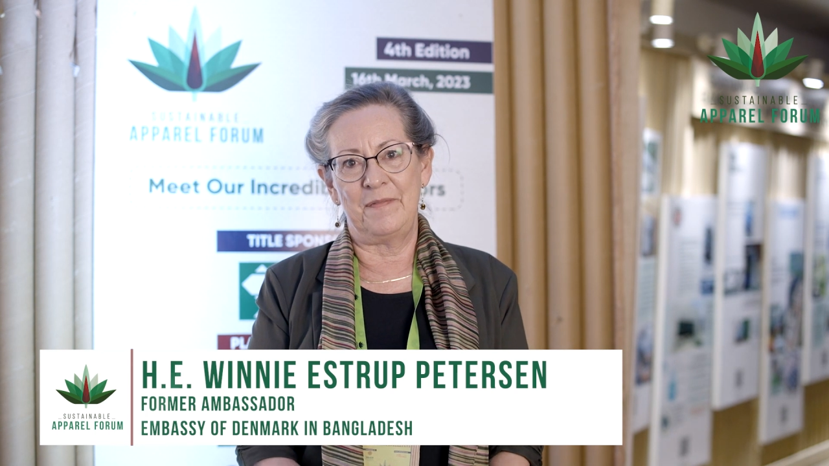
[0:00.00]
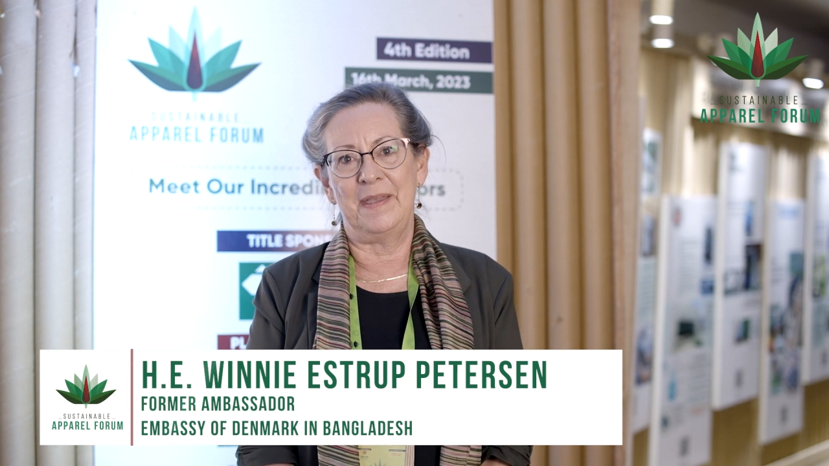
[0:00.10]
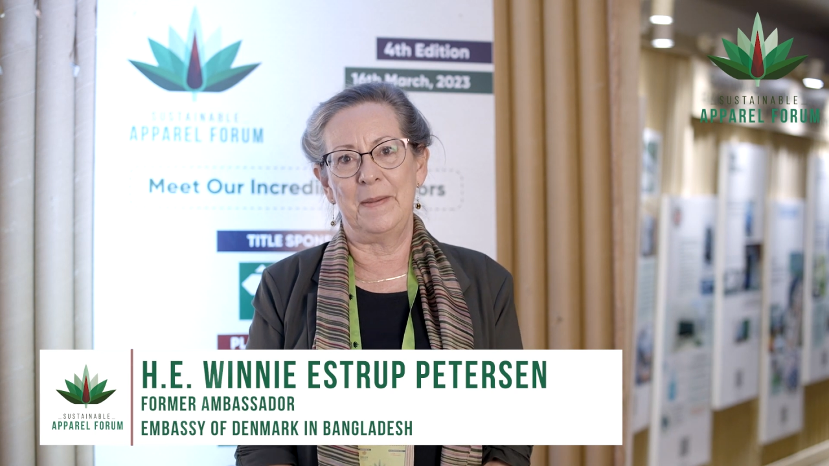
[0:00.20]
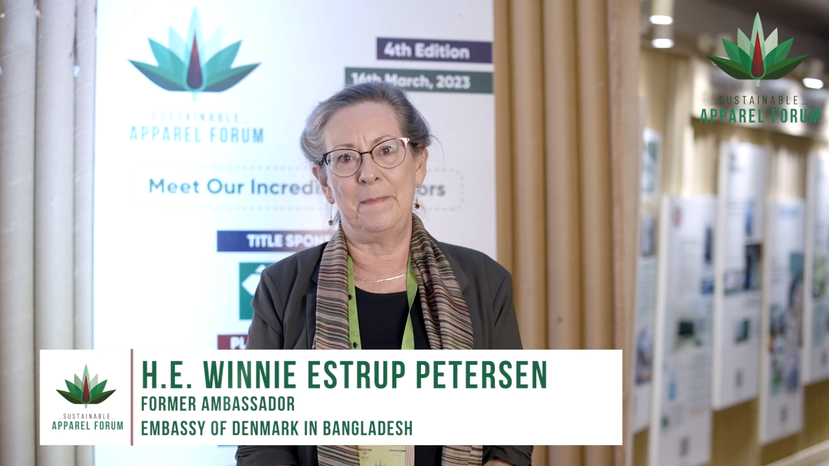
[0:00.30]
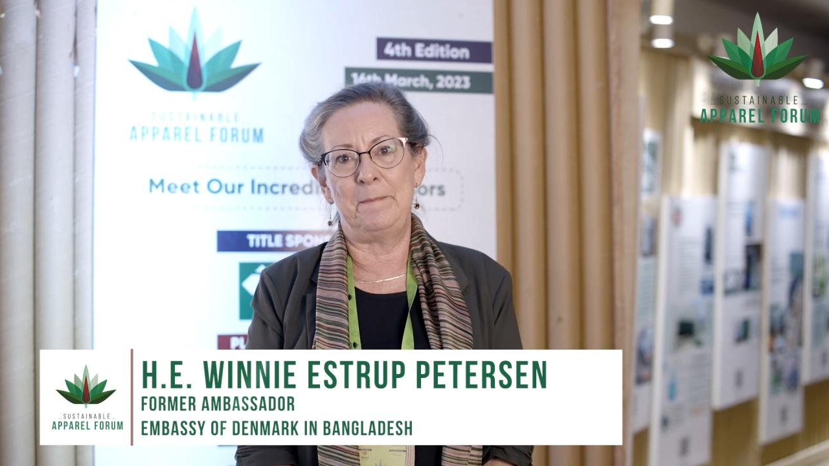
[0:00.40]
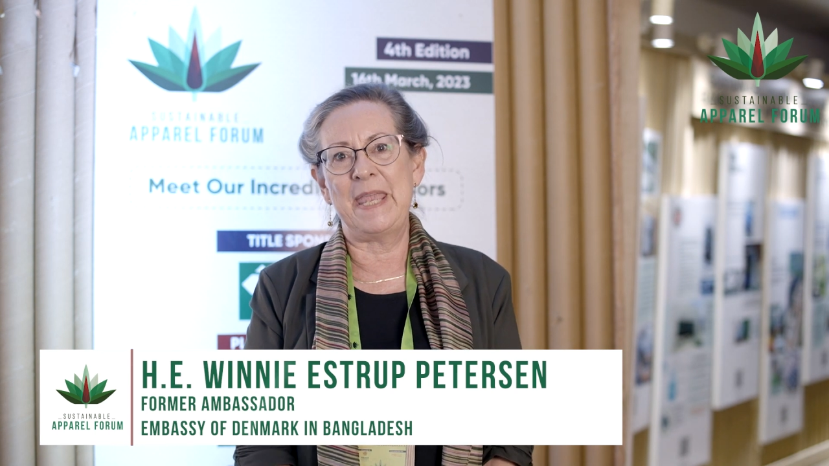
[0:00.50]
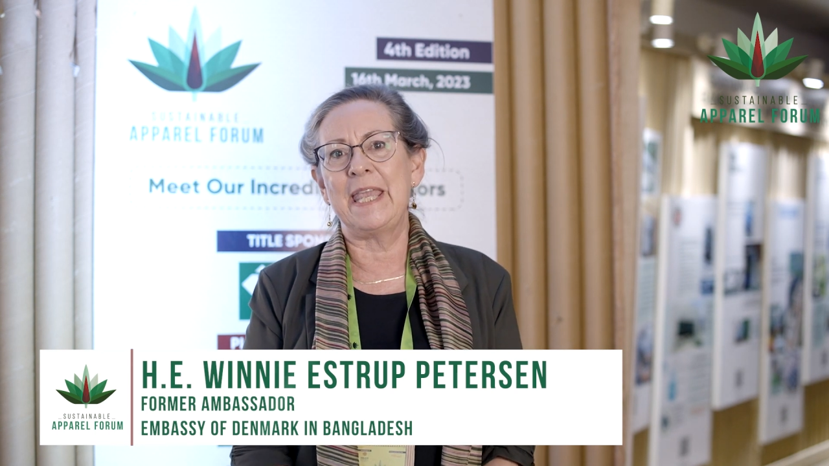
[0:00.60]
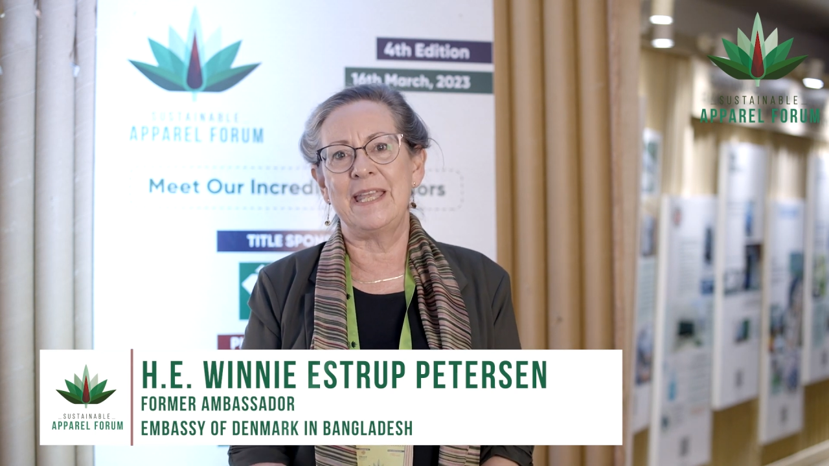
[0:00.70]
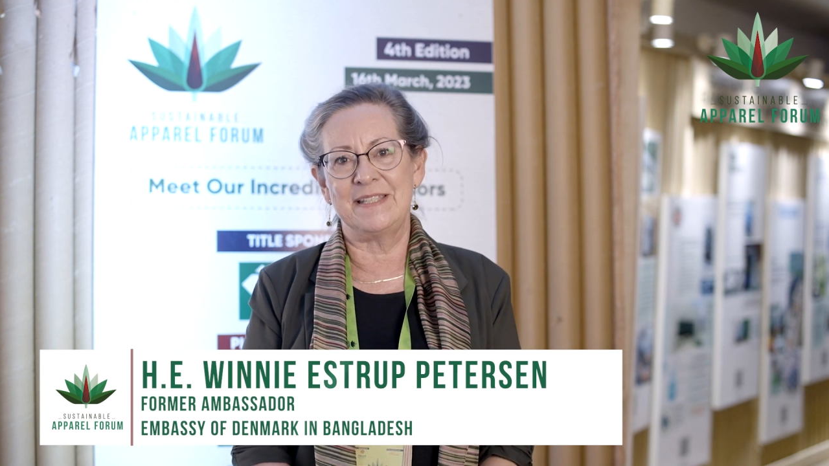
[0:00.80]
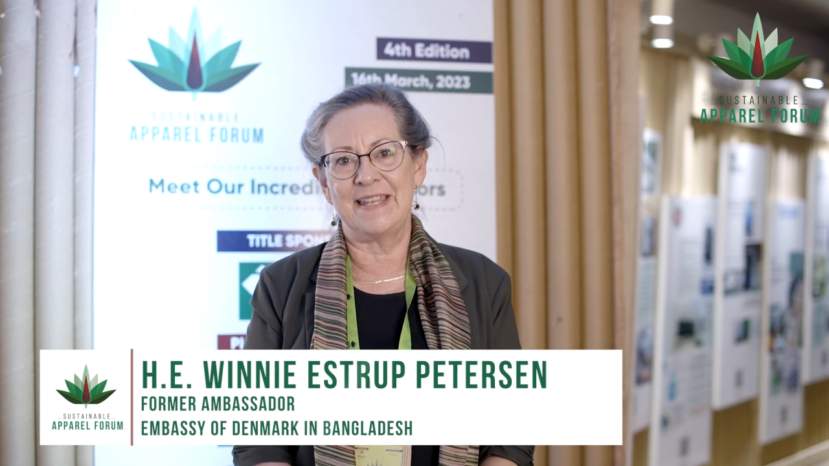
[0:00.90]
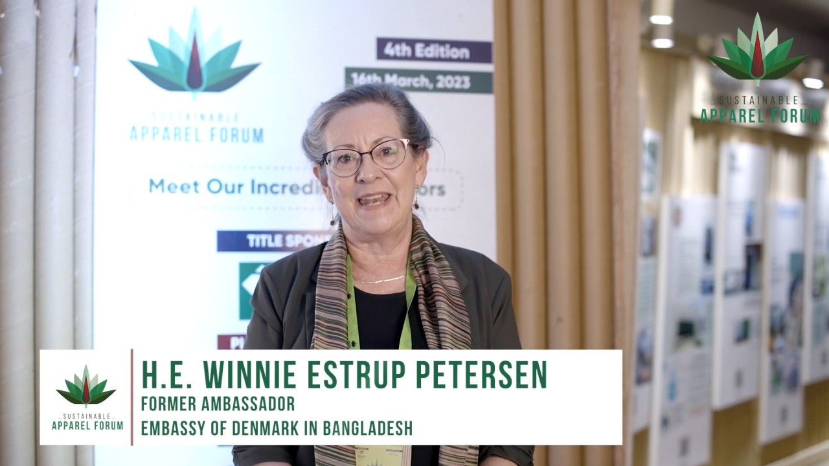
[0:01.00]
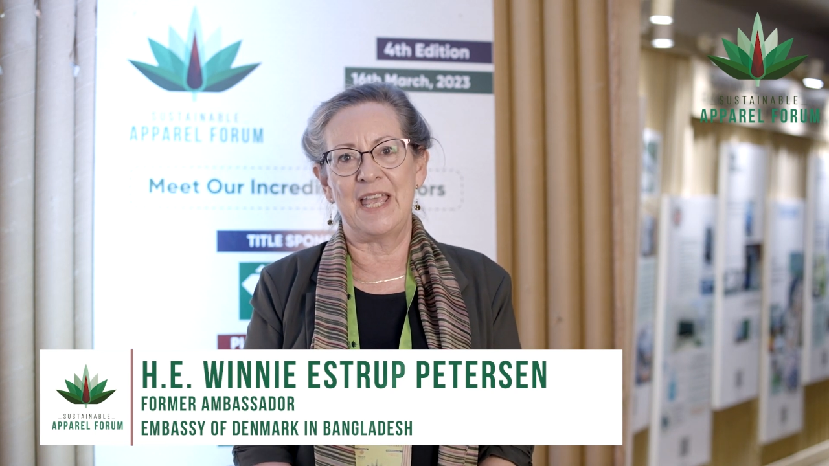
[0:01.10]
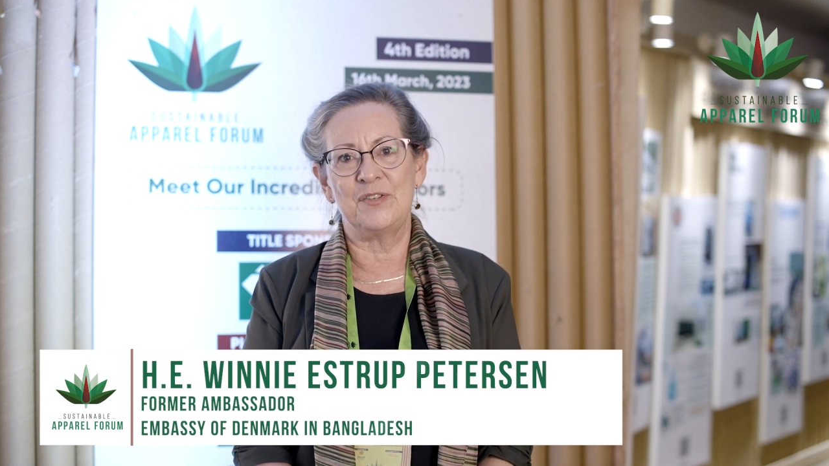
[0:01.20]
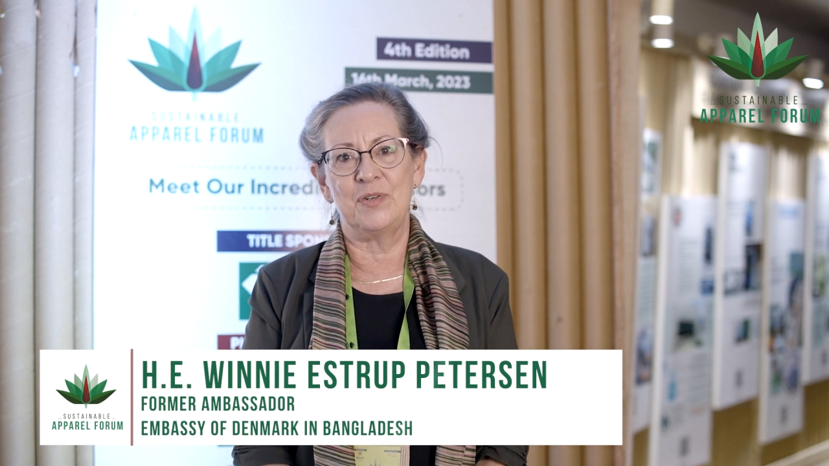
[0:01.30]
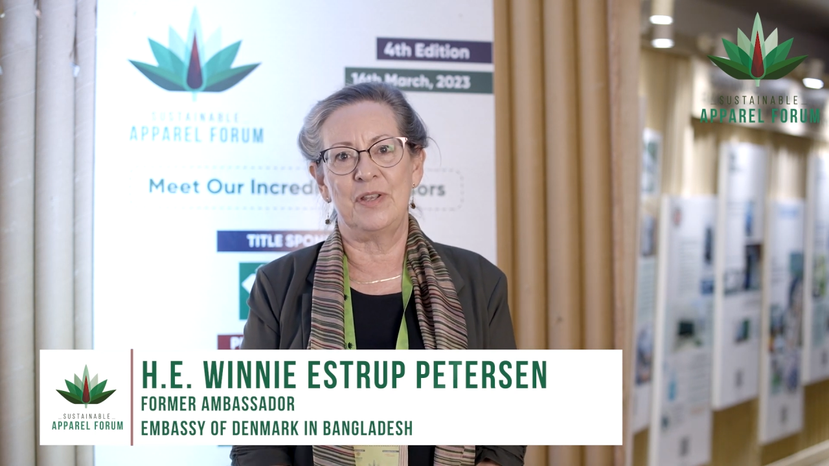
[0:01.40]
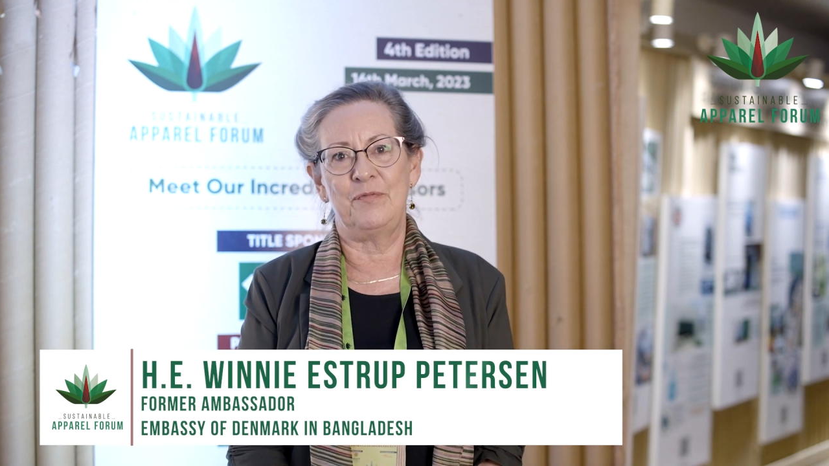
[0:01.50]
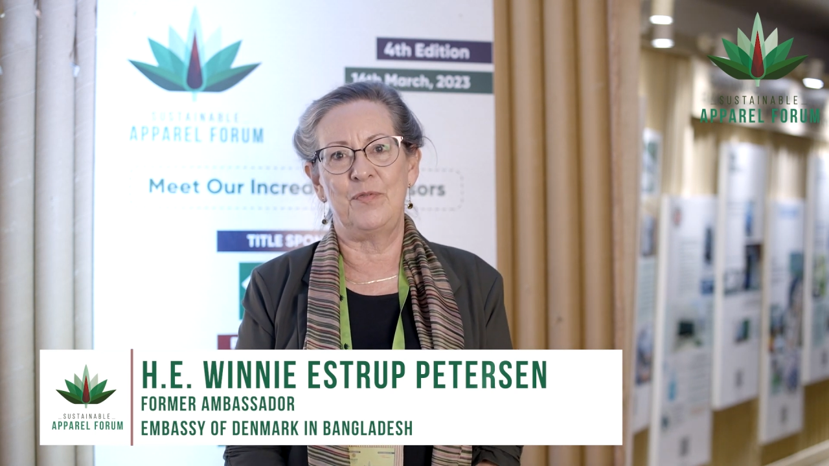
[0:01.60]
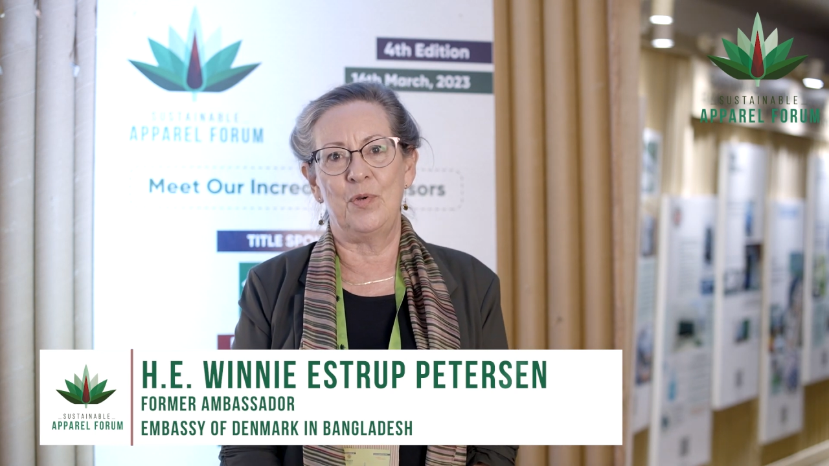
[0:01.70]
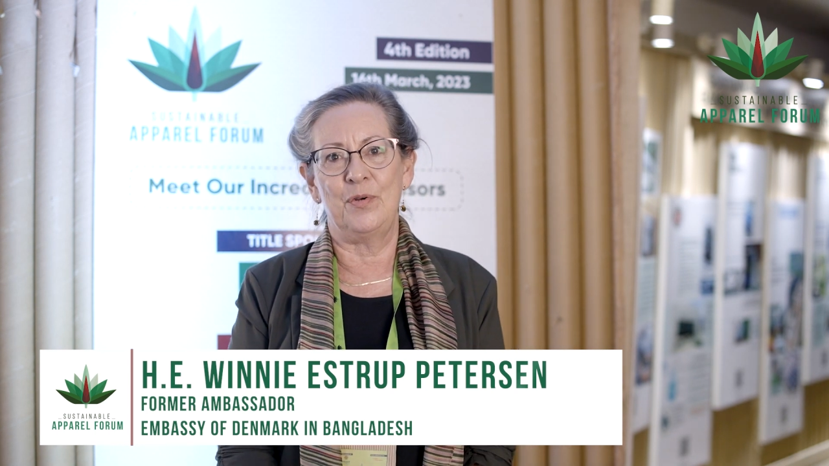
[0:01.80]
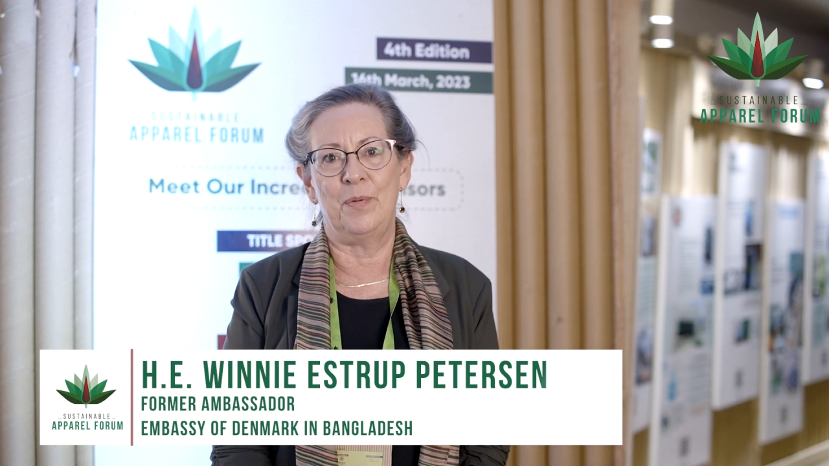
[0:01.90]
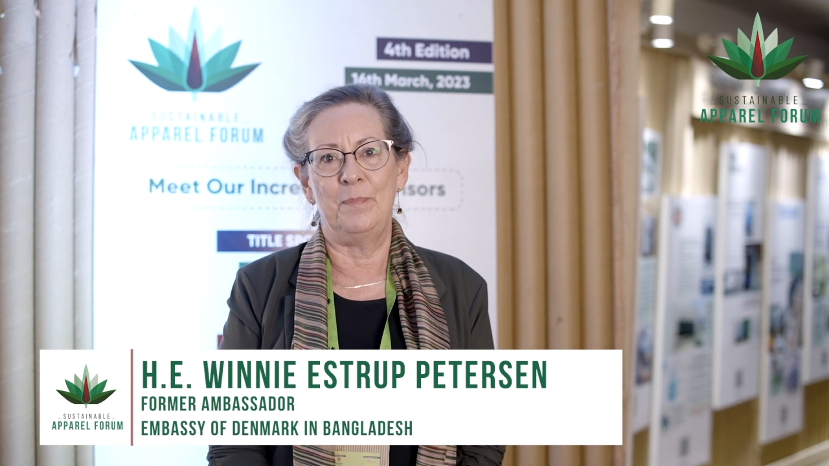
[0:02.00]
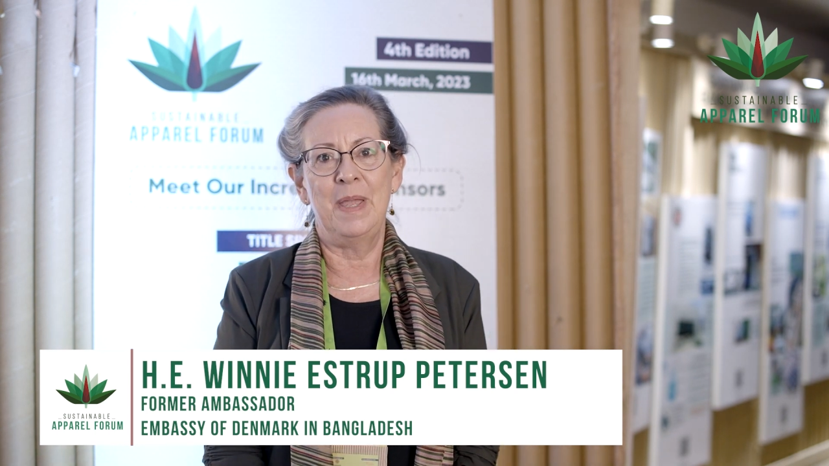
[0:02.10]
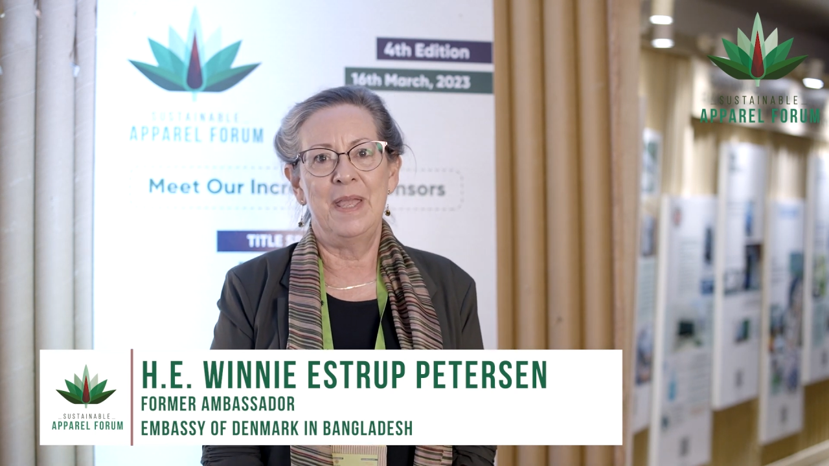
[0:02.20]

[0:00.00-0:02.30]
a big international forum